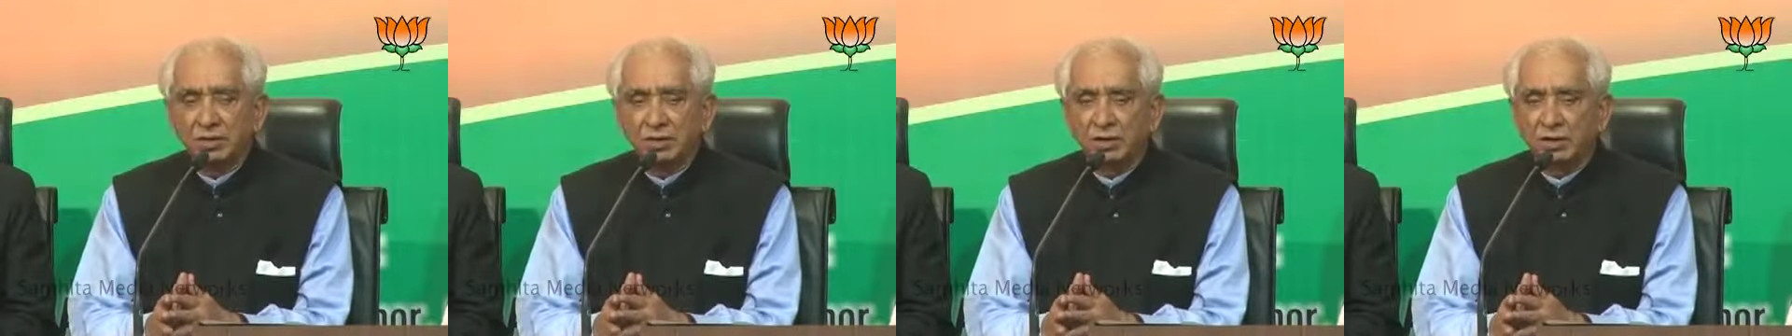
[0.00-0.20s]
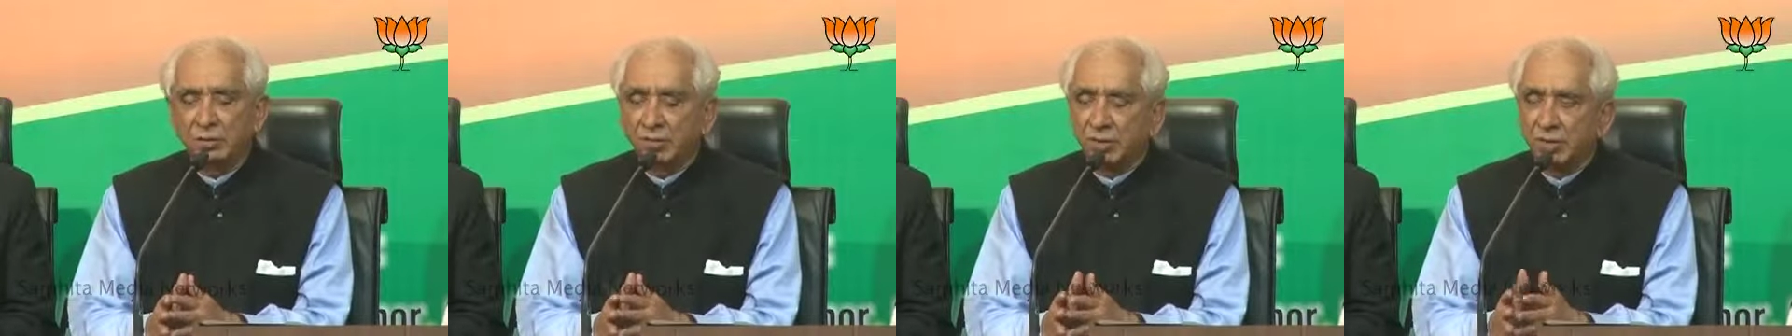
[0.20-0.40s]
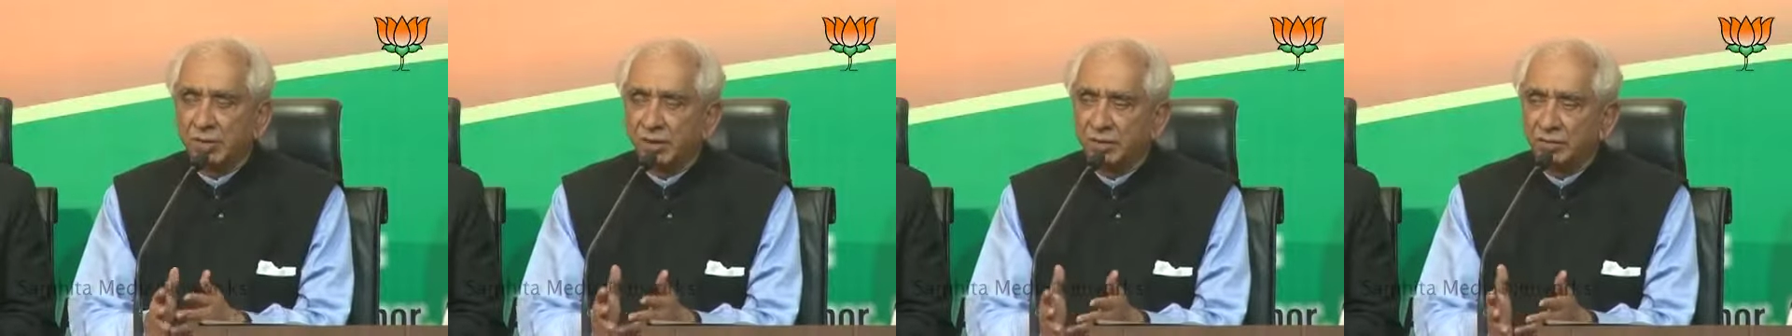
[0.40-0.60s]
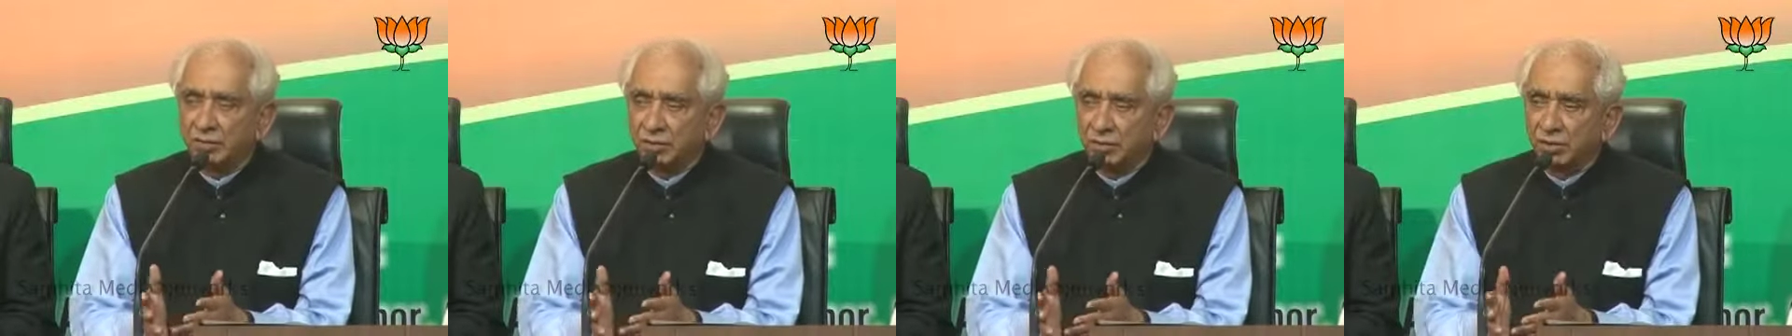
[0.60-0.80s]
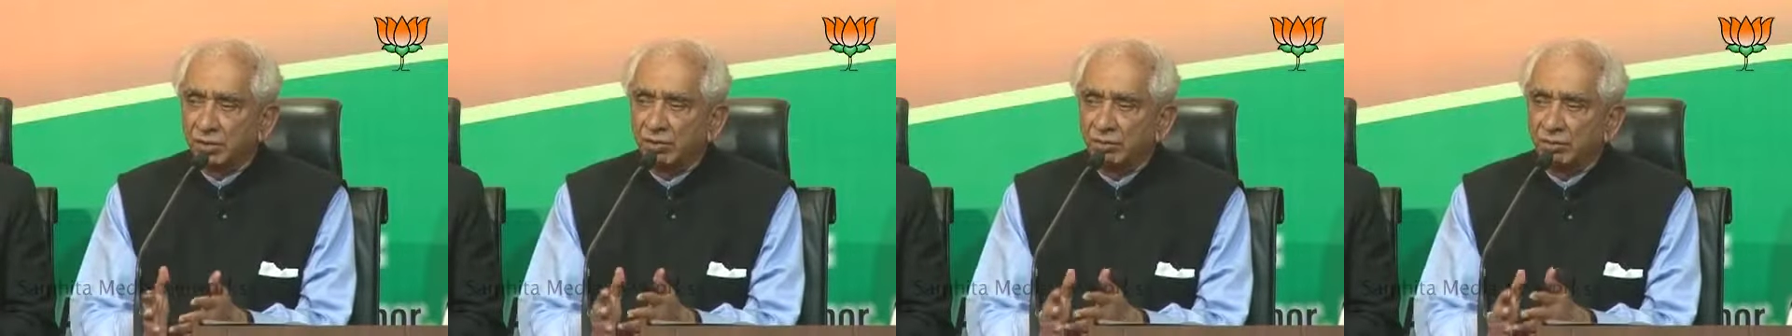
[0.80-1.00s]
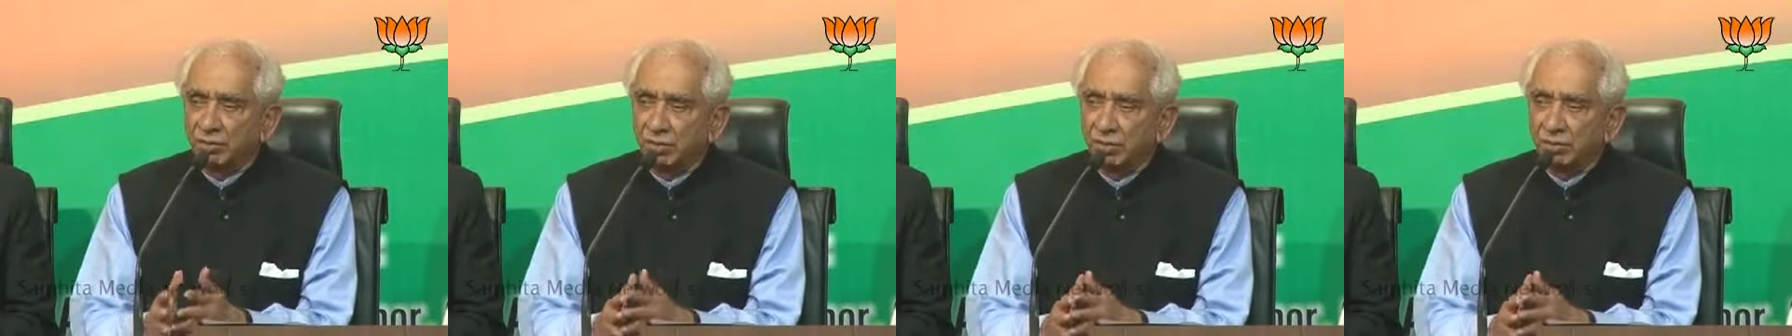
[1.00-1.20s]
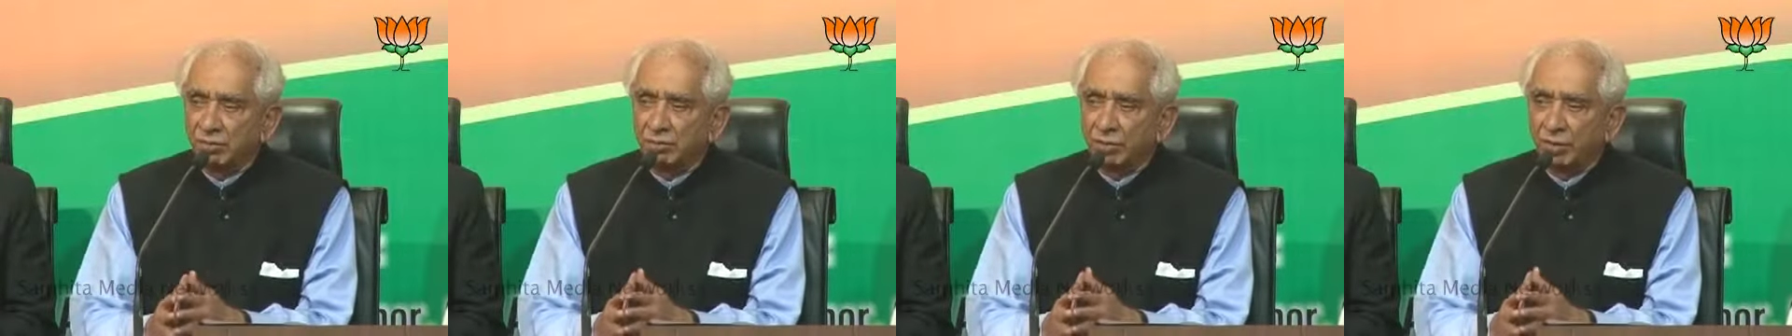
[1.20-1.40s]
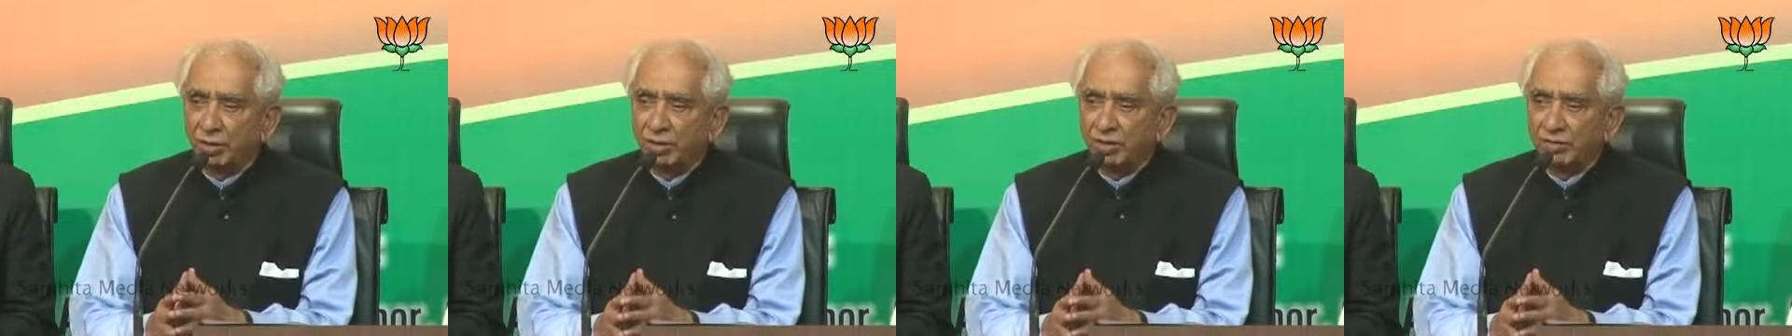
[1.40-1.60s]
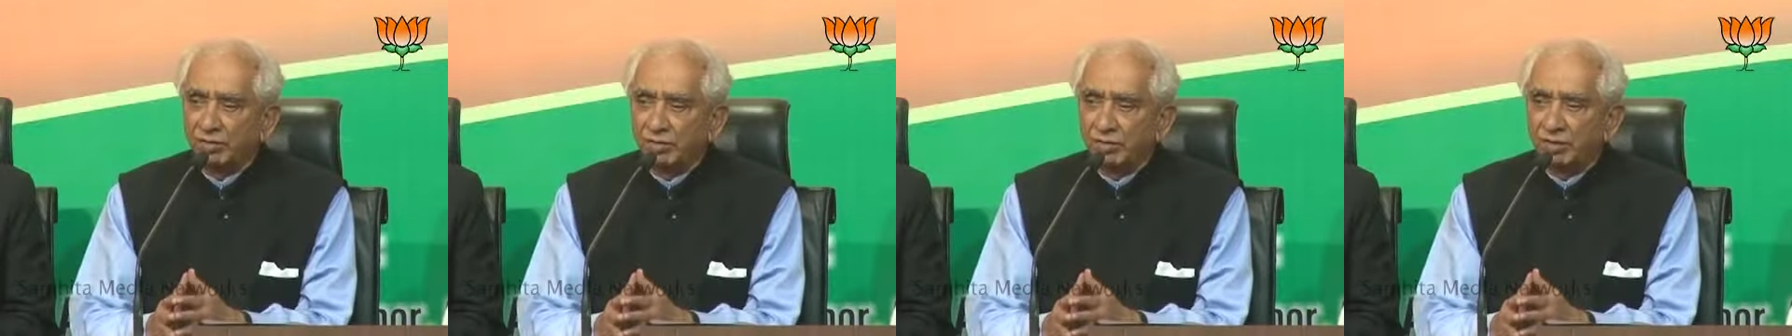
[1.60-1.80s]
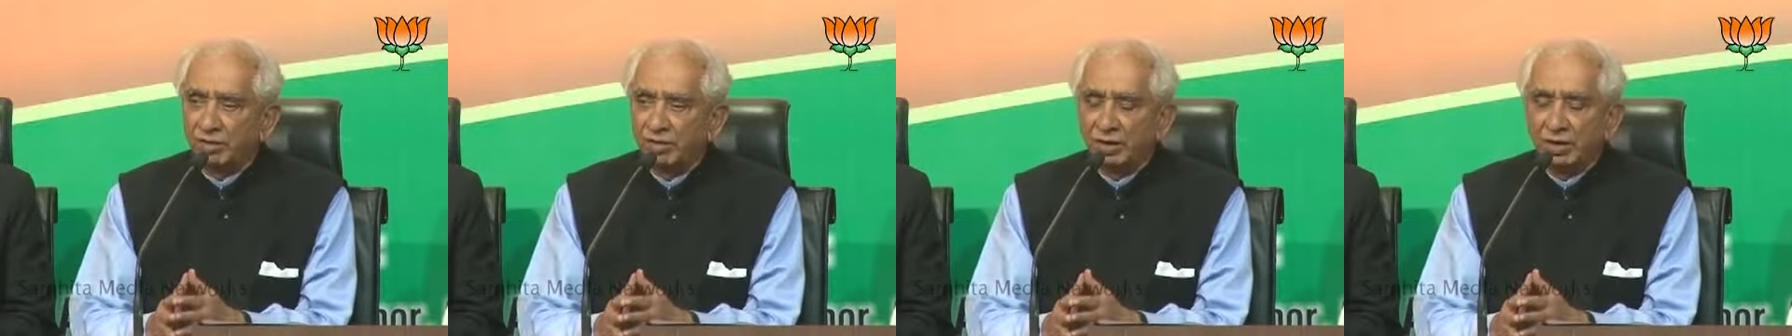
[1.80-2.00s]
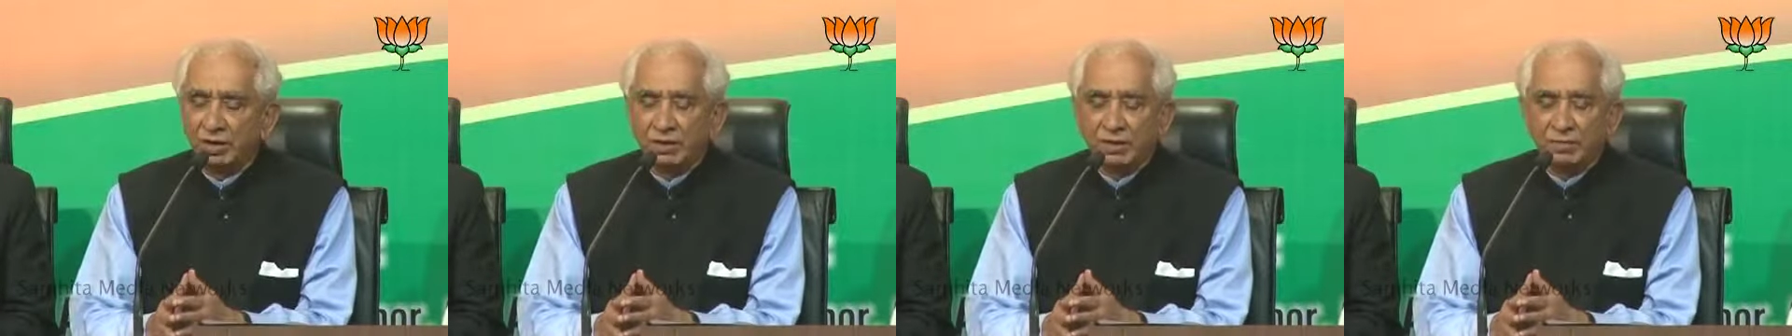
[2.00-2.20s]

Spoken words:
demands on our foreign policy